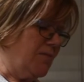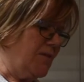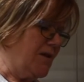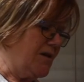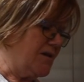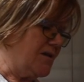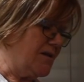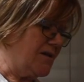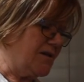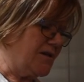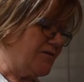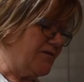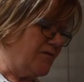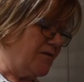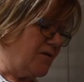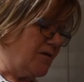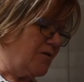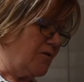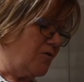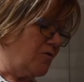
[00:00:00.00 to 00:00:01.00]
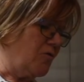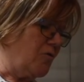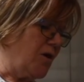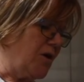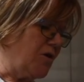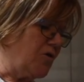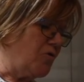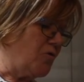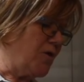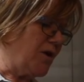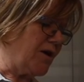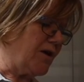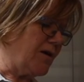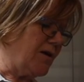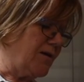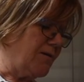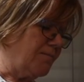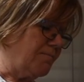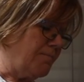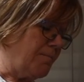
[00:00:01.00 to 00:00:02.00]
This is quite quick.
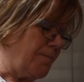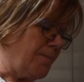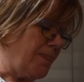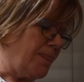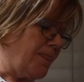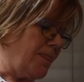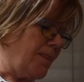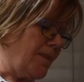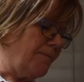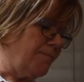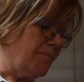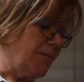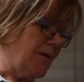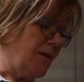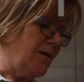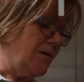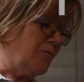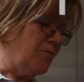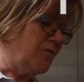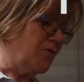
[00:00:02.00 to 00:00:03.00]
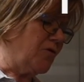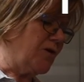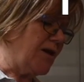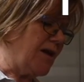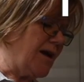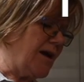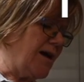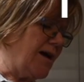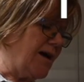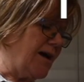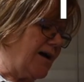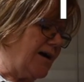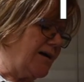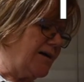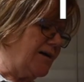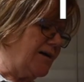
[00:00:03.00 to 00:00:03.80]
We're going to add